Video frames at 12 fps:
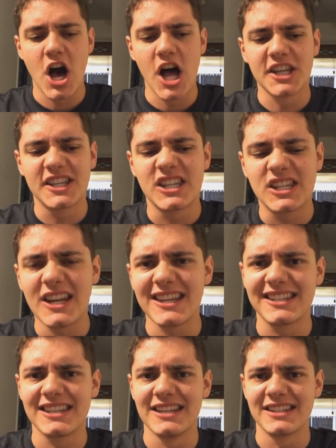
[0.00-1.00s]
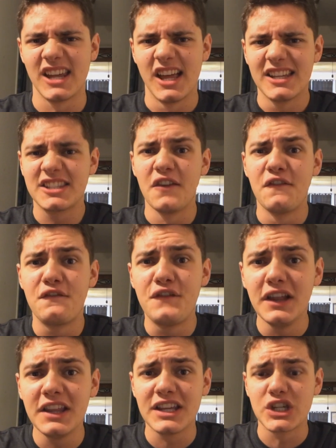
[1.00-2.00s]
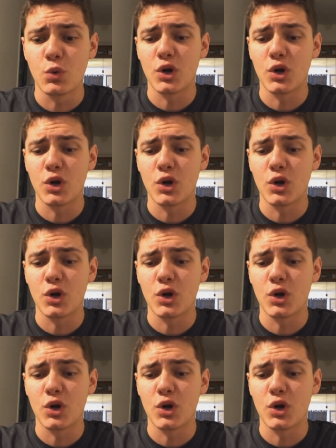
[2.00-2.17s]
Us citizens, civilians,